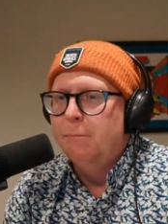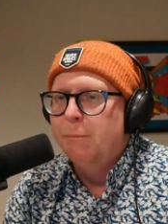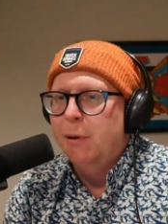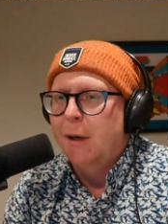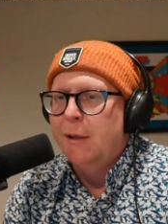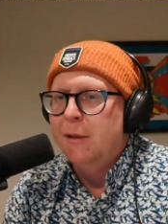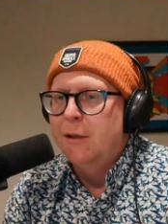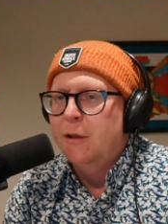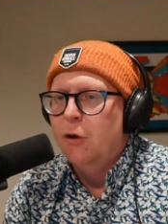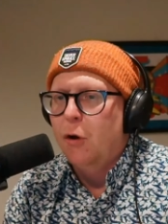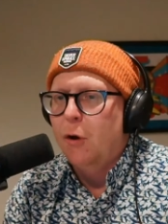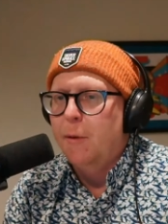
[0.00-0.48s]

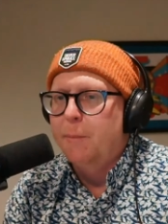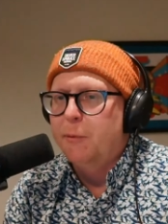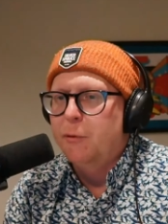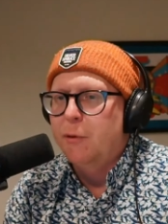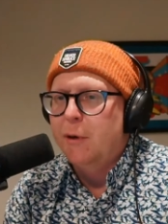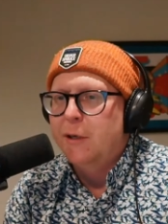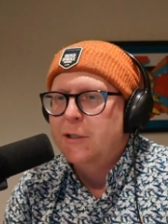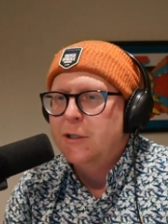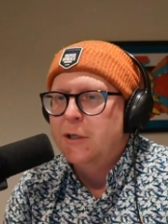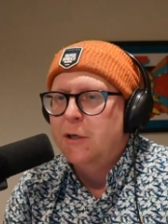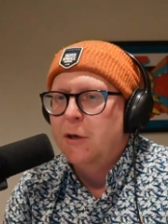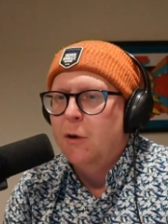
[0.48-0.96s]
by the
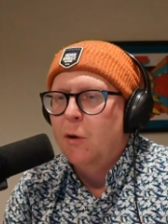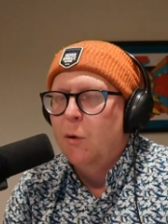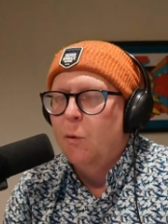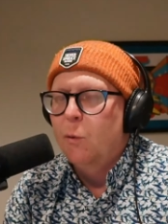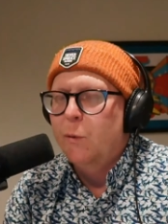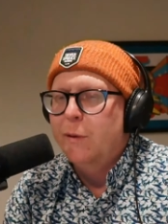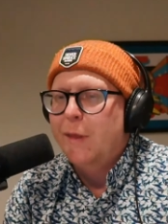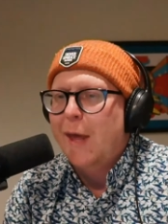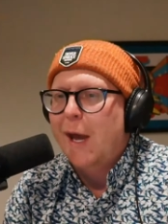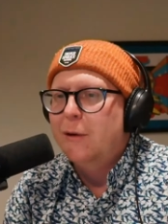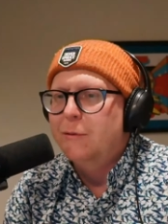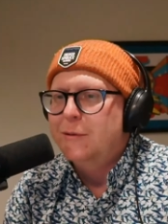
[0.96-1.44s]
operator
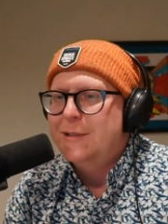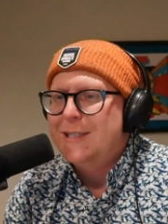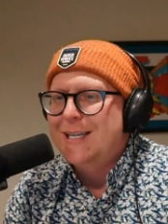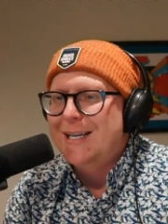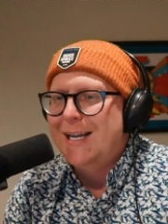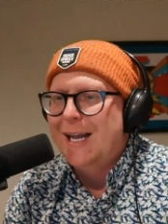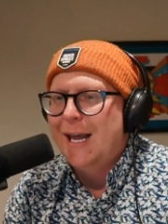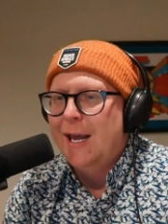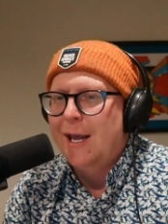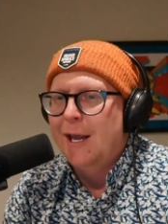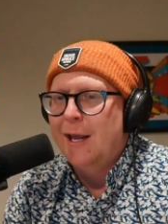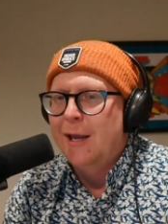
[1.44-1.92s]
without
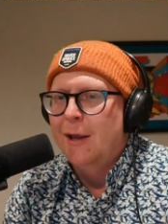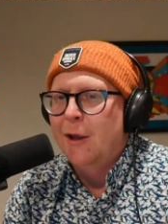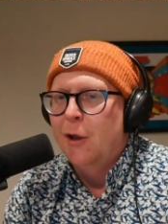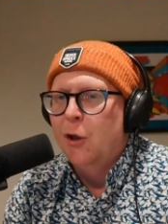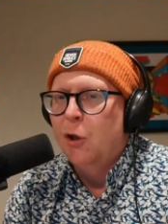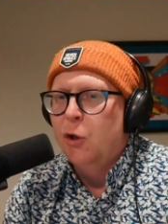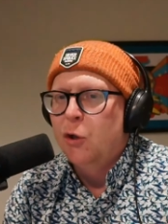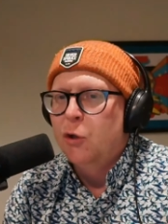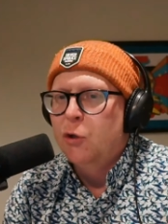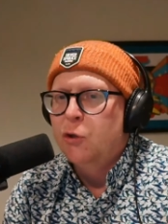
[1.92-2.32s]
delay